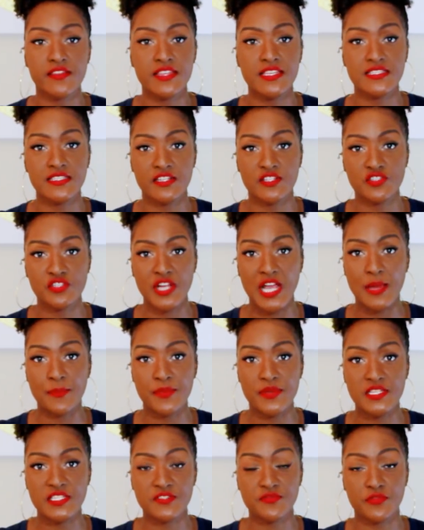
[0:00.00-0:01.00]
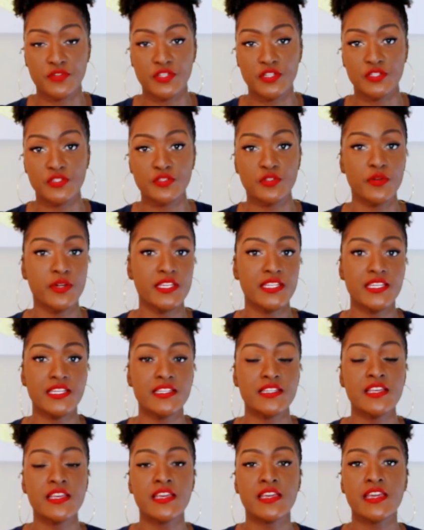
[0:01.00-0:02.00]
These are drop-ins for your toilet.